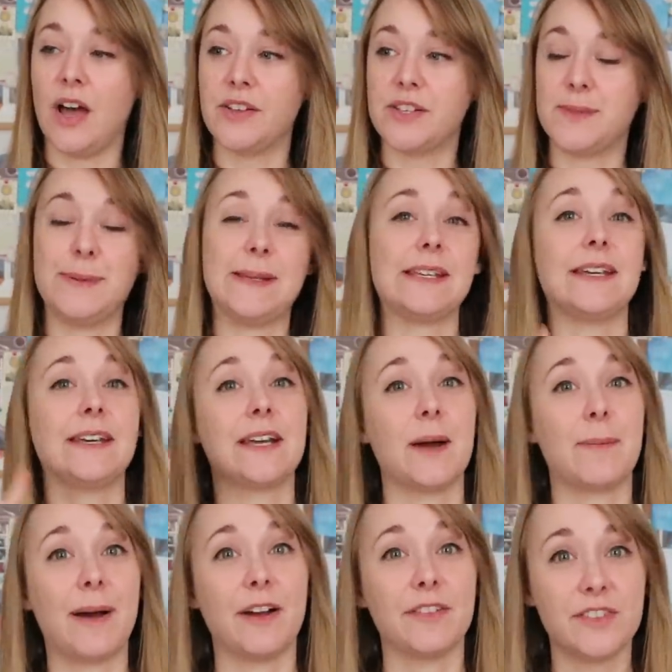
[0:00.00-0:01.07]
speaking
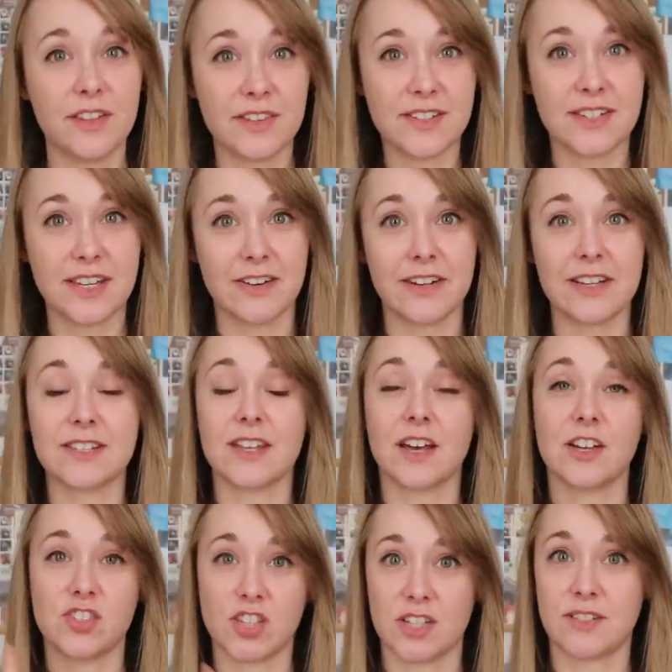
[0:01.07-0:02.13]
about another series that
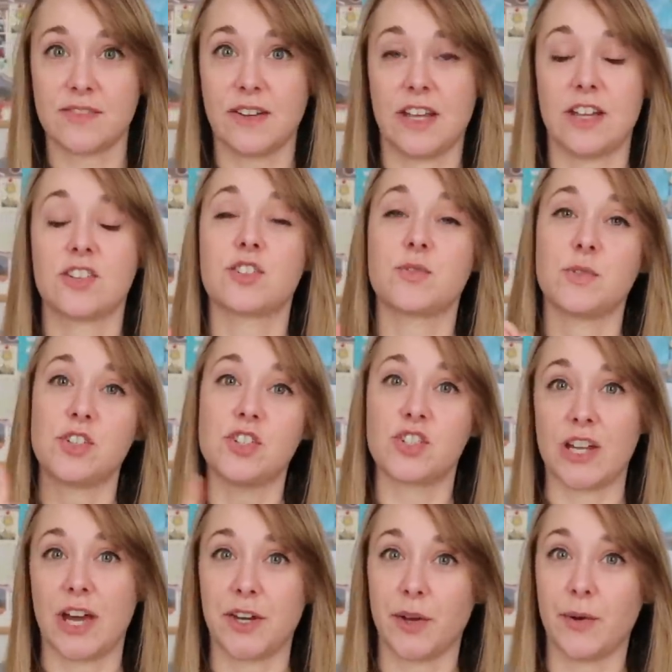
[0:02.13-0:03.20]
I just finished, which is
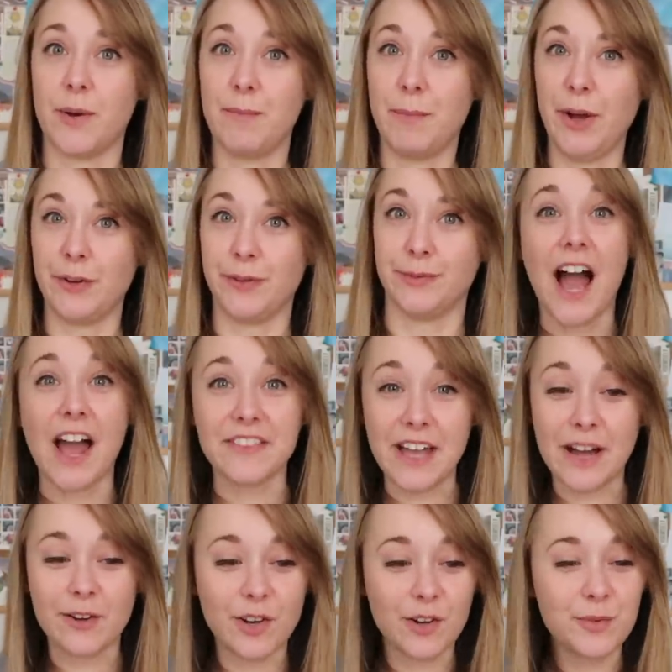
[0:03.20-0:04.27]
Shadow and Bone.
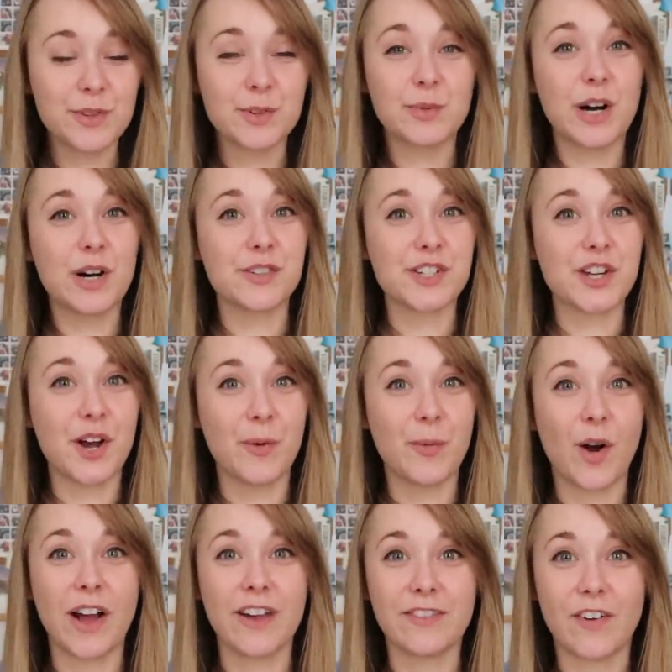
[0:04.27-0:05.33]
Now, along with The World and Her
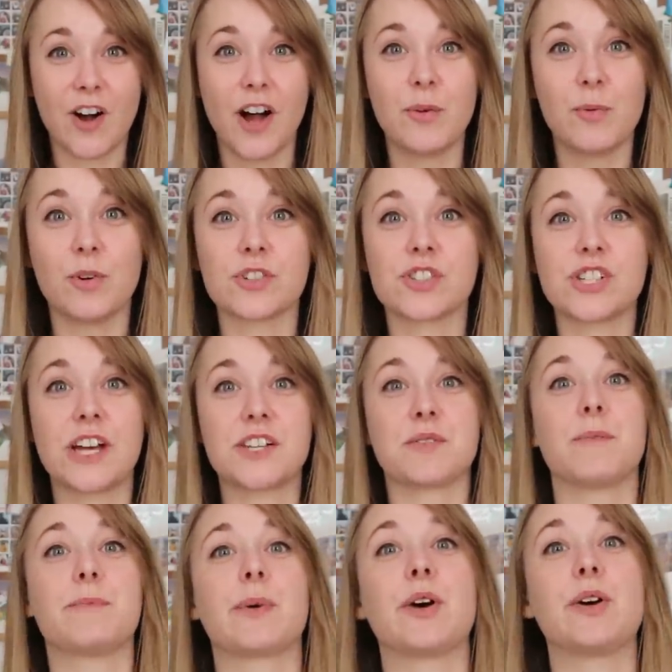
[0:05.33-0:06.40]
Wife, I watched Shadow
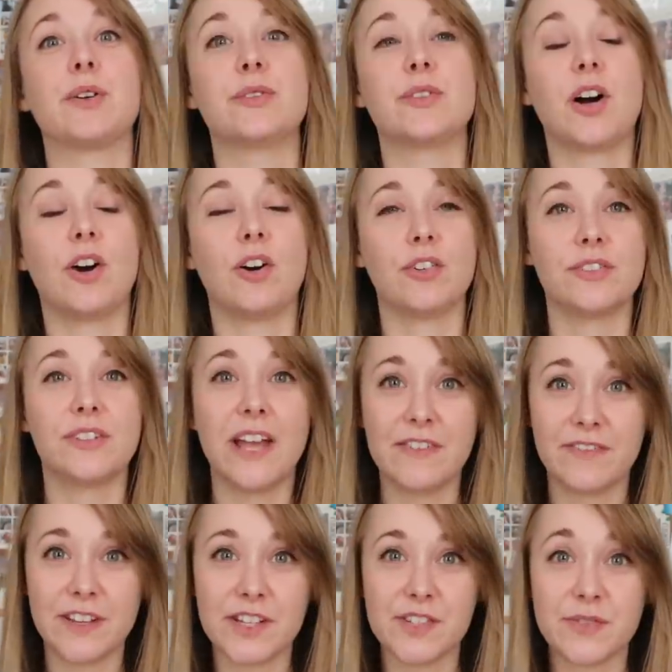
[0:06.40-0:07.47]
and Bone on
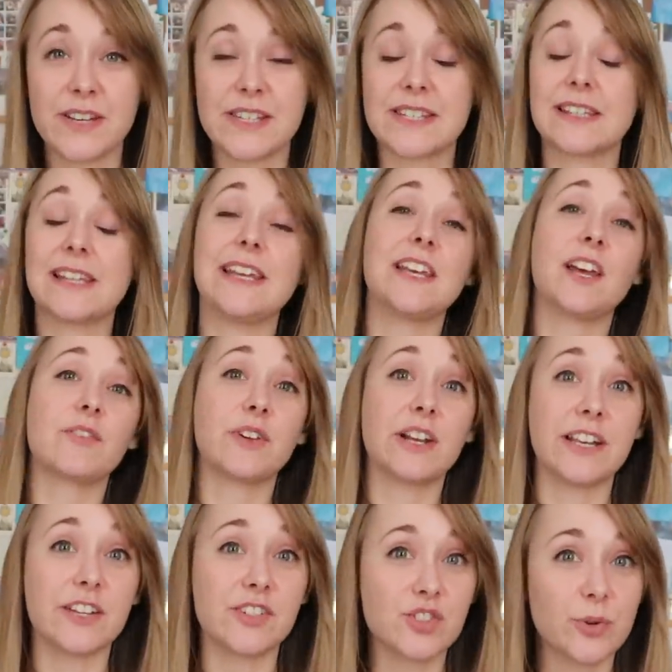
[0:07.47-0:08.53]
Netflix recently. I
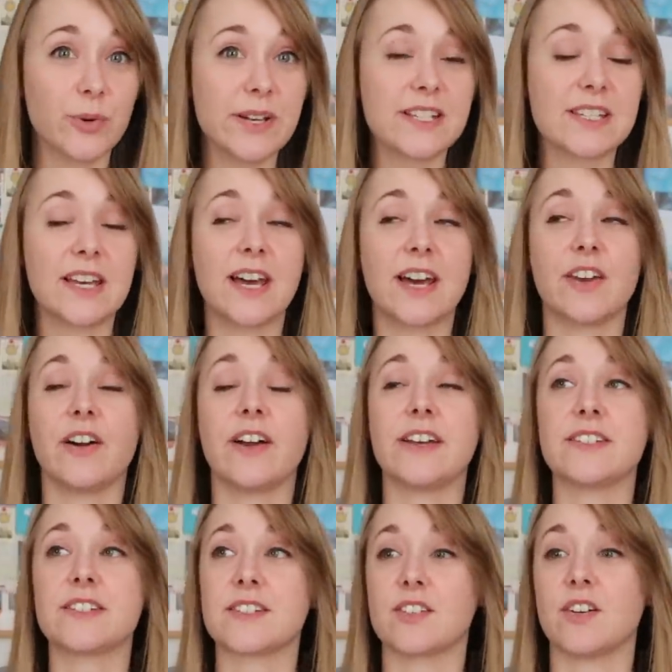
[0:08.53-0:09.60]
really enjoyed it, and
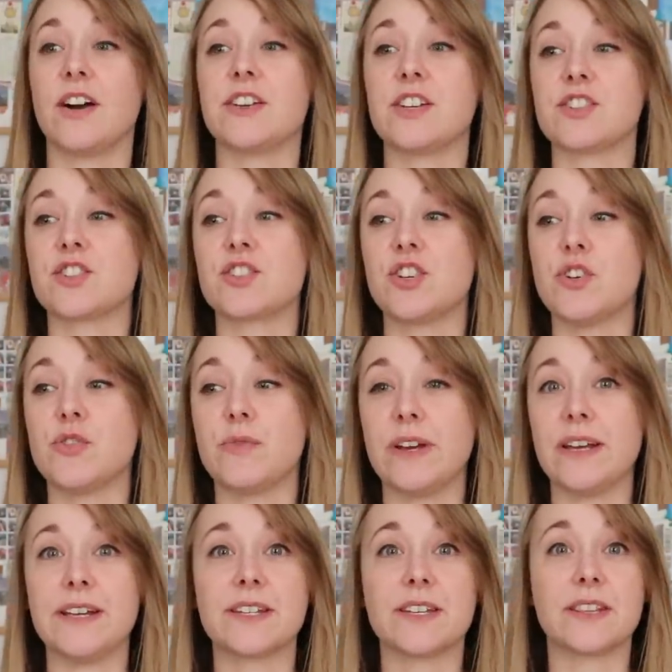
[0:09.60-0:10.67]
I decided to
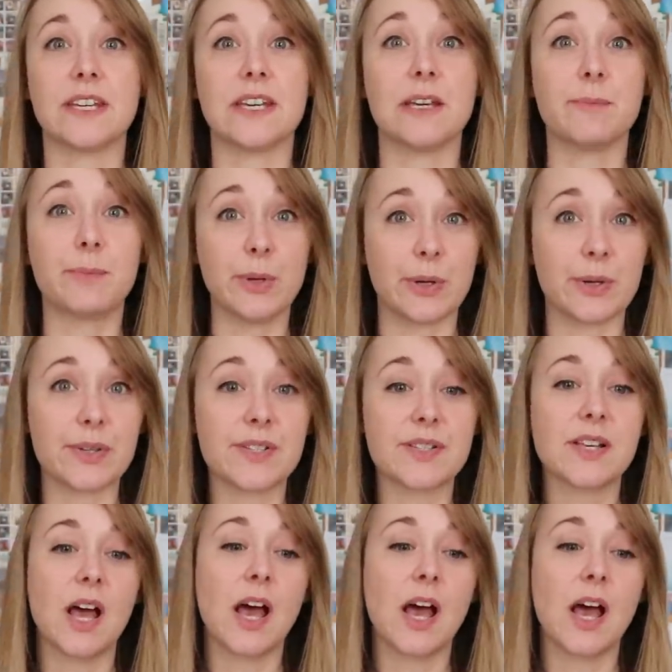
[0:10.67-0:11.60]
read the books